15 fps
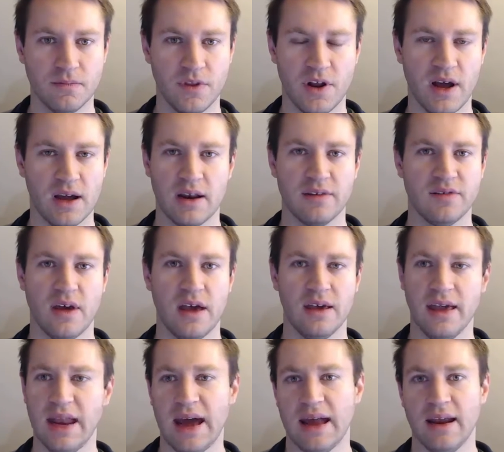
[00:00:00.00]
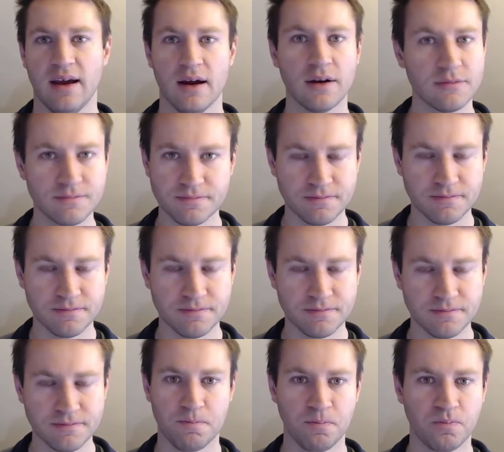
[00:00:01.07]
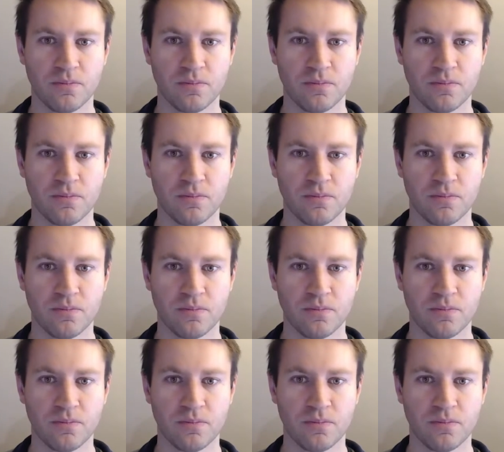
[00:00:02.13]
They're not going to say get out of here ever.